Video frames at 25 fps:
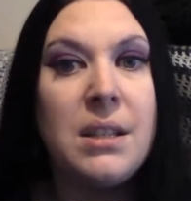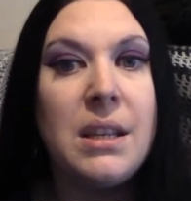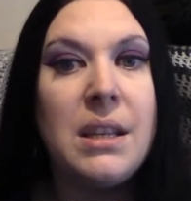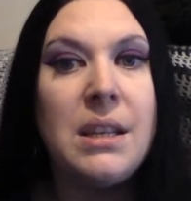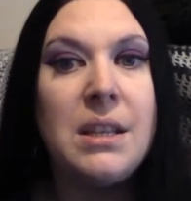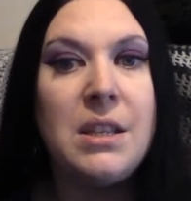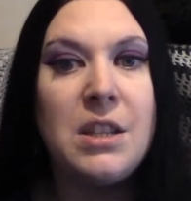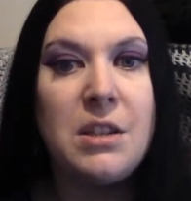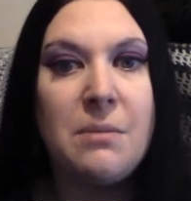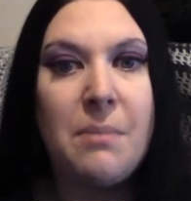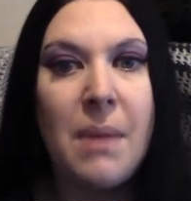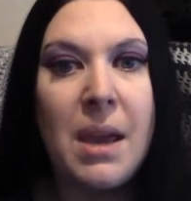is
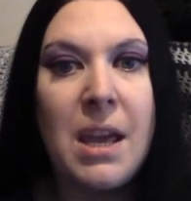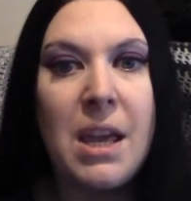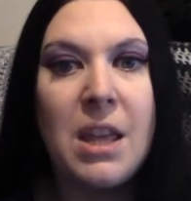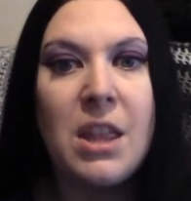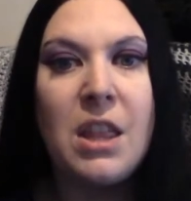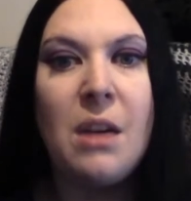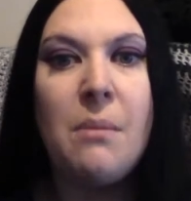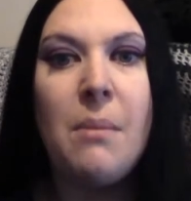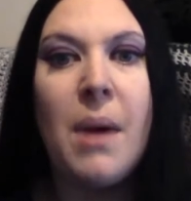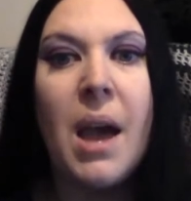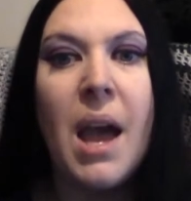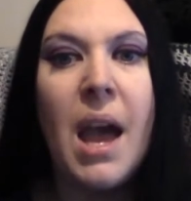to make
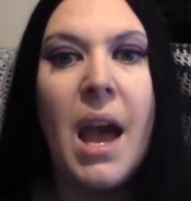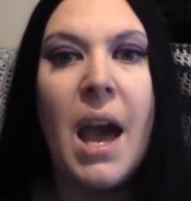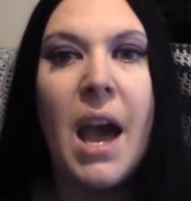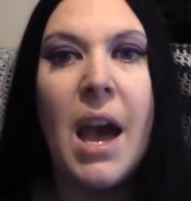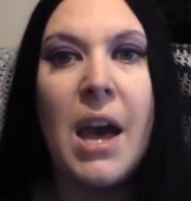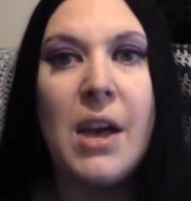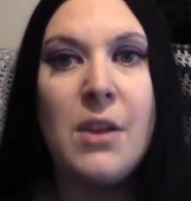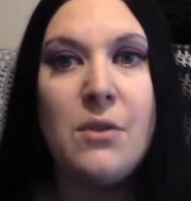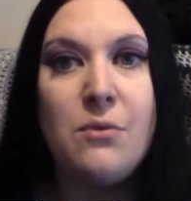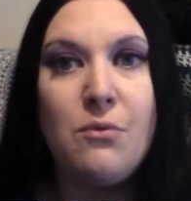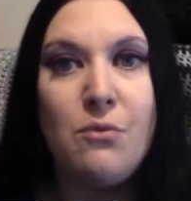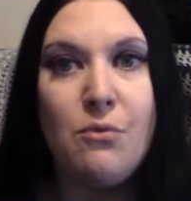them
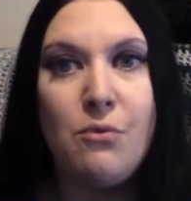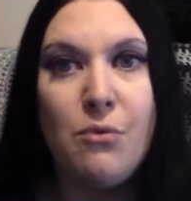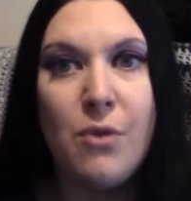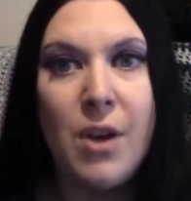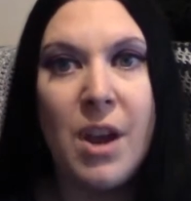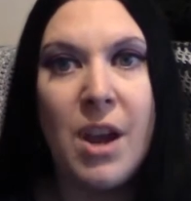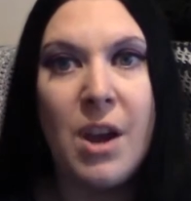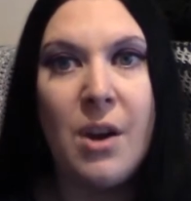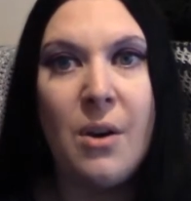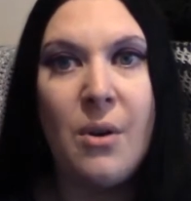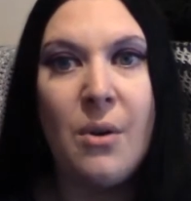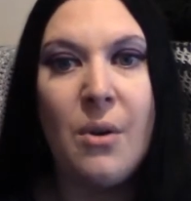as
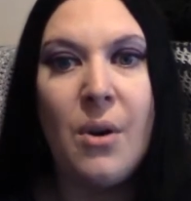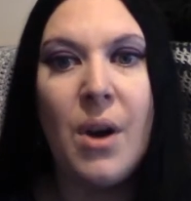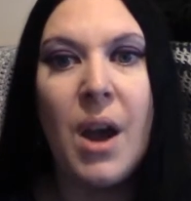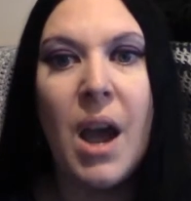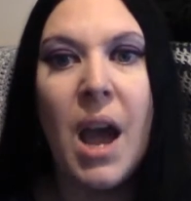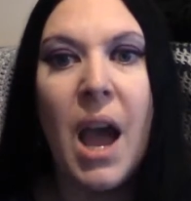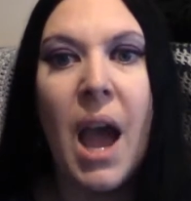real,